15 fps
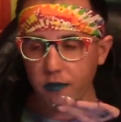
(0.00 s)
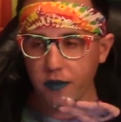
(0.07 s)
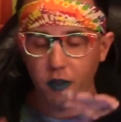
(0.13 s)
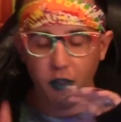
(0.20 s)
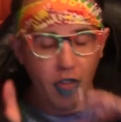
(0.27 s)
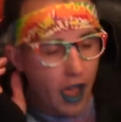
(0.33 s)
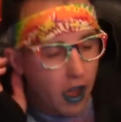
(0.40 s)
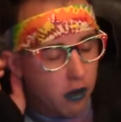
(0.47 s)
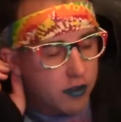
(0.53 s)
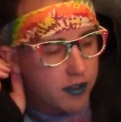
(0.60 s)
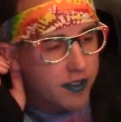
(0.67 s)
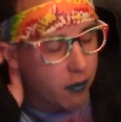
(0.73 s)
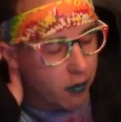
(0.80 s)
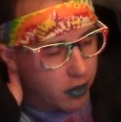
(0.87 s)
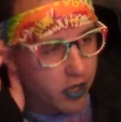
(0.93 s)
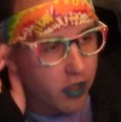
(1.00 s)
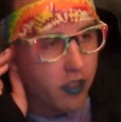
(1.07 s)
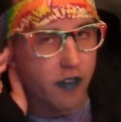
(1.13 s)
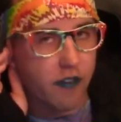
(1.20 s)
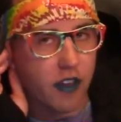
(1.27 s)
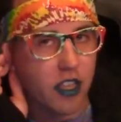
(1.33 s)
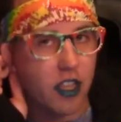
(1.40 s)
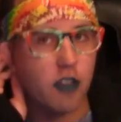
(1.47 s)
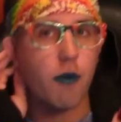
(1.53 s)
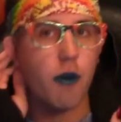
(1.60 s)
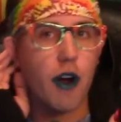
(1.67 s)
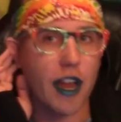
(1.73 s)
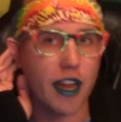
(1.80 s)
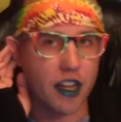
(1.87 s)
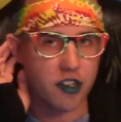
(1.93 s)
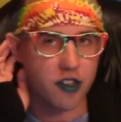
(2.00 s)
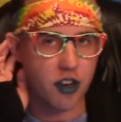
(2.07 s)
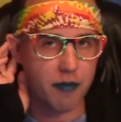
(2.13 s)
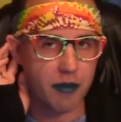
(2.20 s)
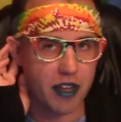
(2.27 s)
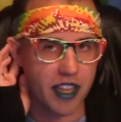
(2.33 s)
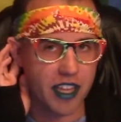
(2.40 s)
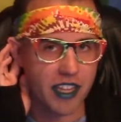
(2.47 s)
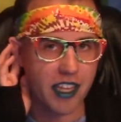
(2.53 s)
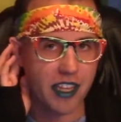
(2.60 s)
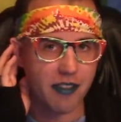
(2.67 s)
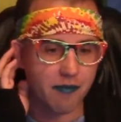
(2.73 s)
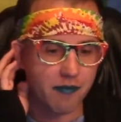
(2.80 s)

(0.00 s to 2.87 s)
house that we're going to live in is where I get struck by lightning.